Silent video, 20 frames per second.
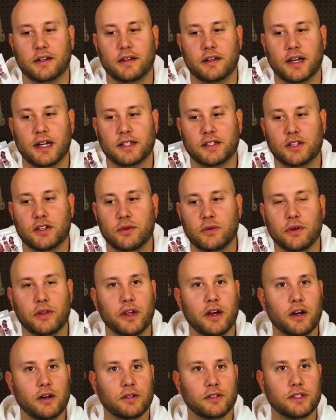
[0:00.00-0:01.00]
Has 2 of
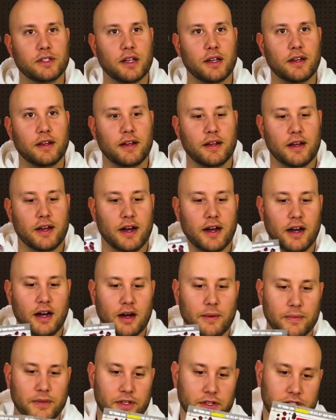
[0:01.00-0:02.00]
those.
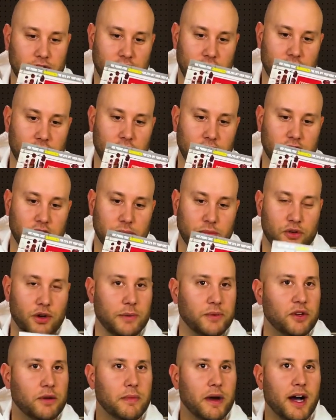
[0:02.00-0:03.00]
Looks like another
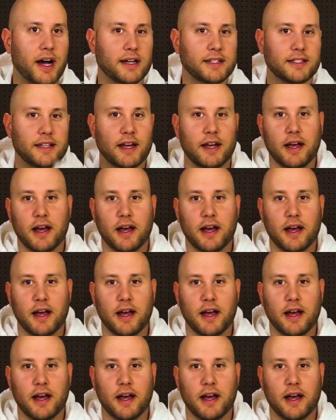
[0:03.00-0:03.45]
subscription box.